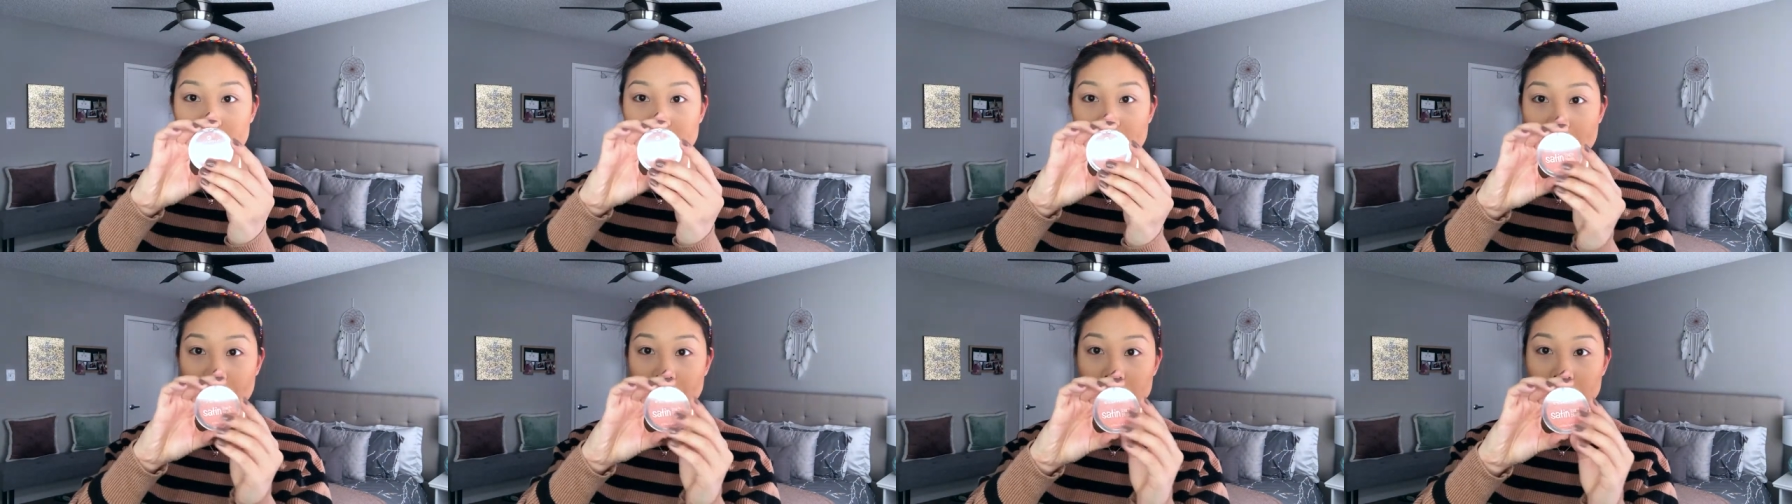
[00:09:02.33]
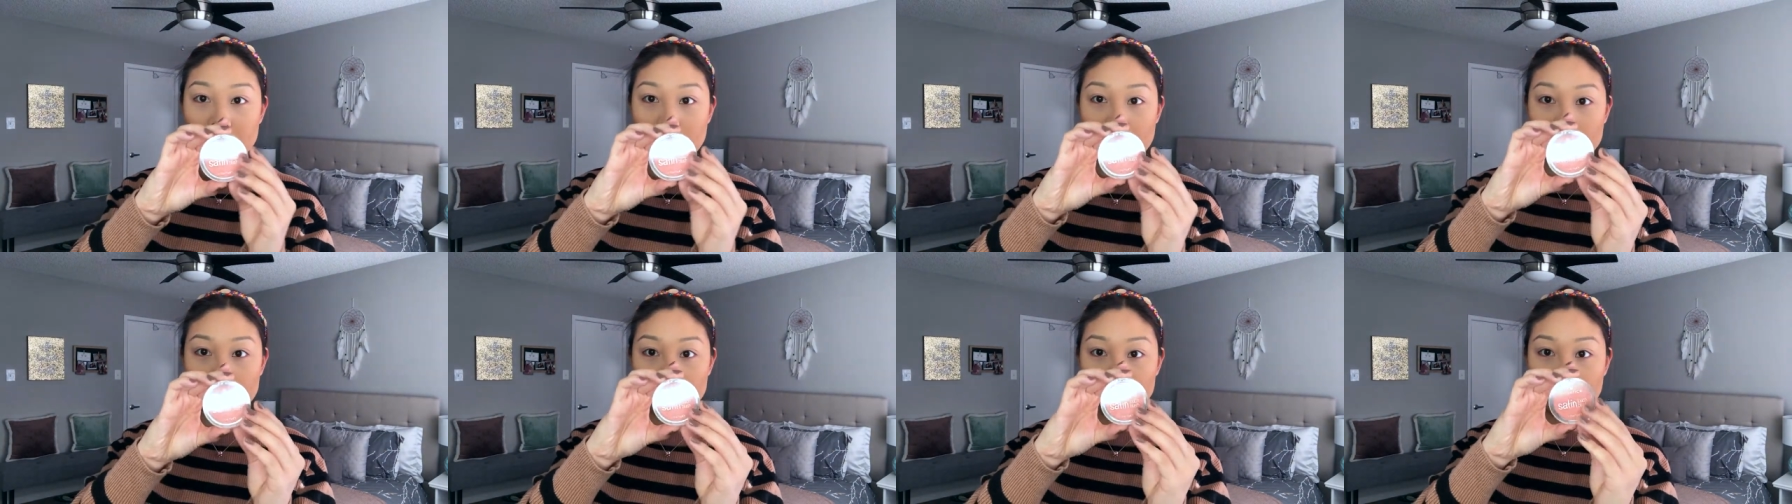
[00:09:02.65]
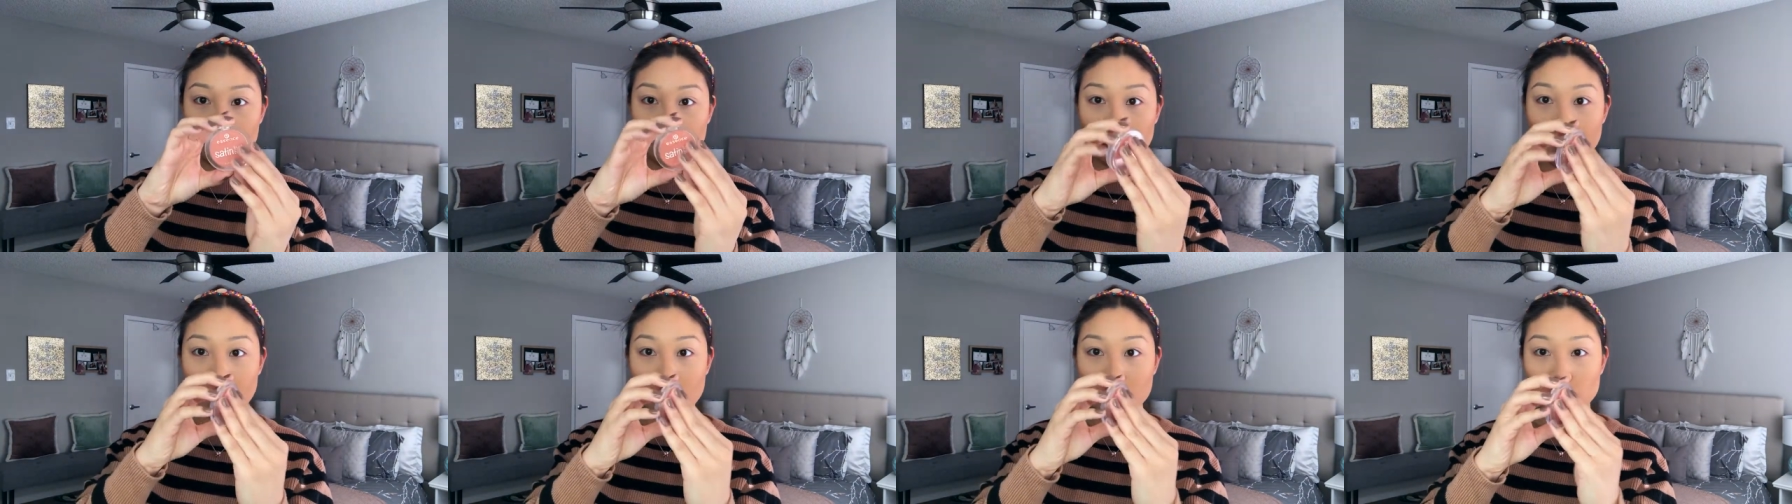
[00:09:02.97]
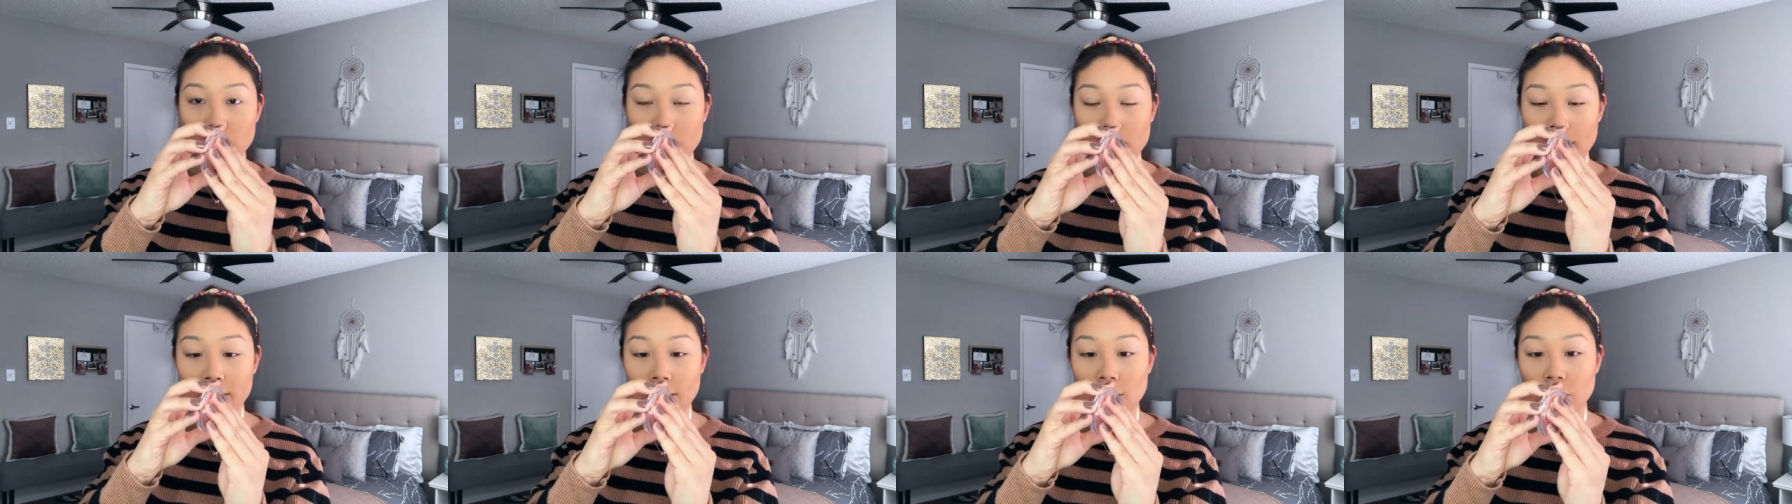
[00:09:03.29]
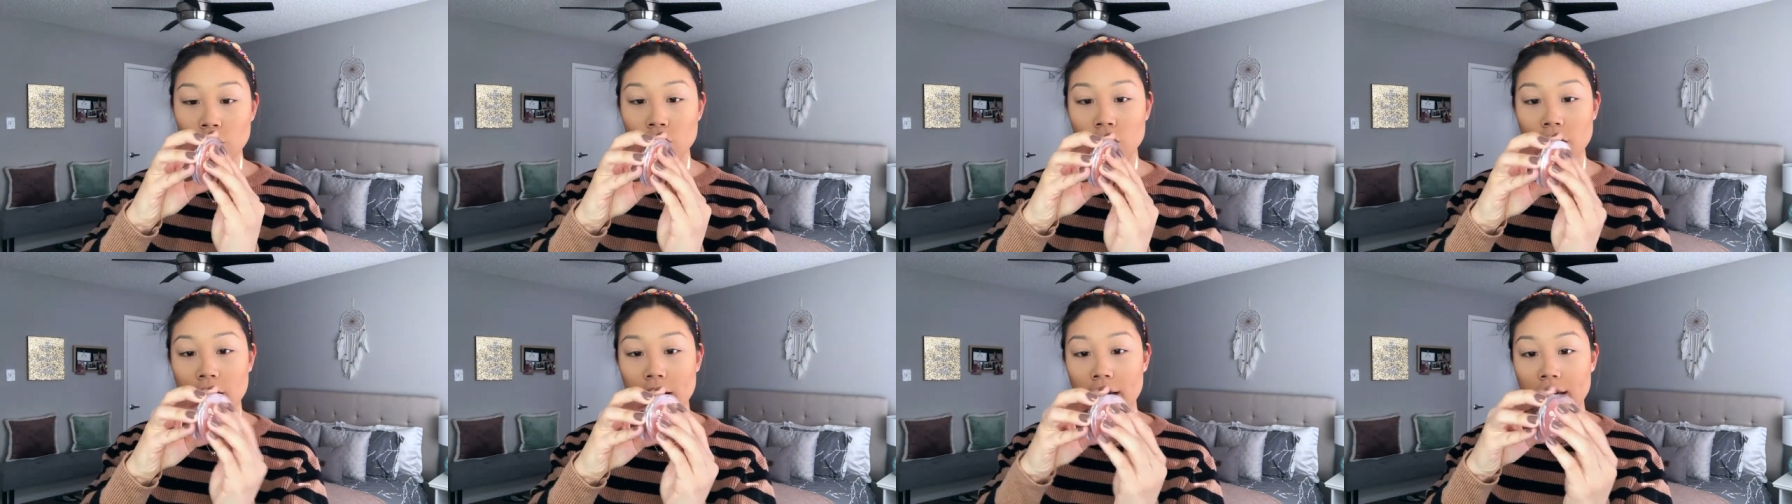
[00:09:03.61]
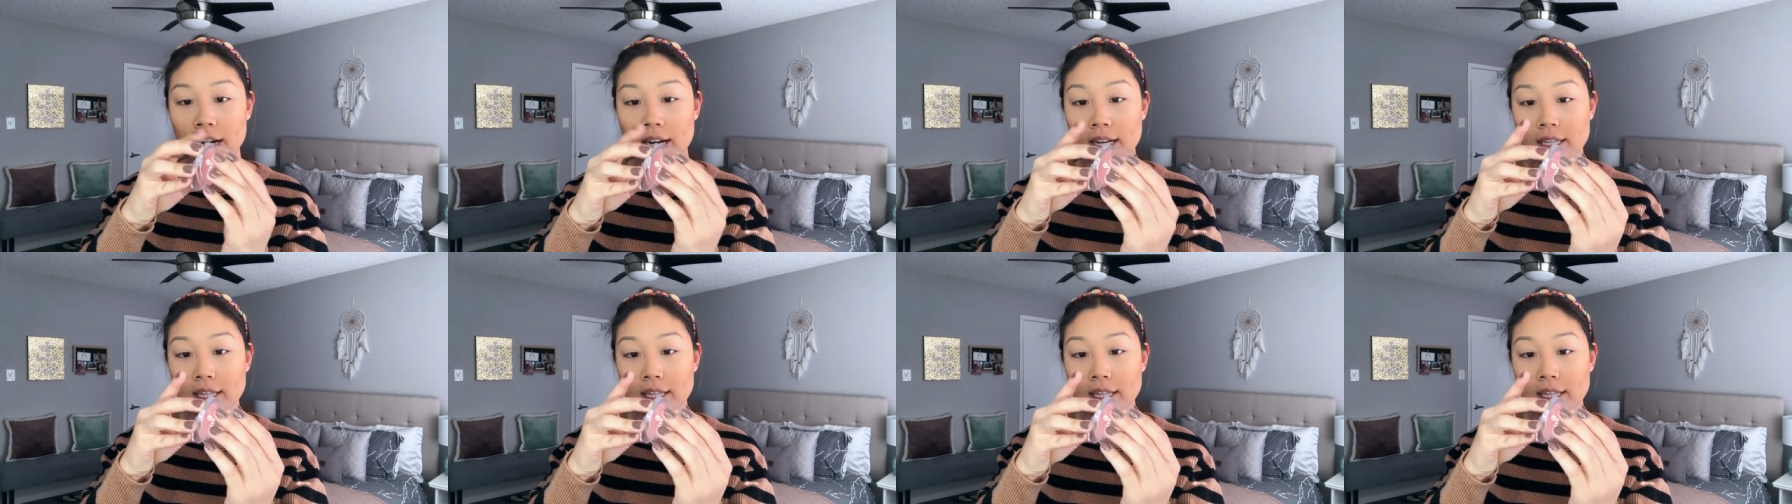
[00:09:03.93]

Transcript: Satin Touch blush in the shade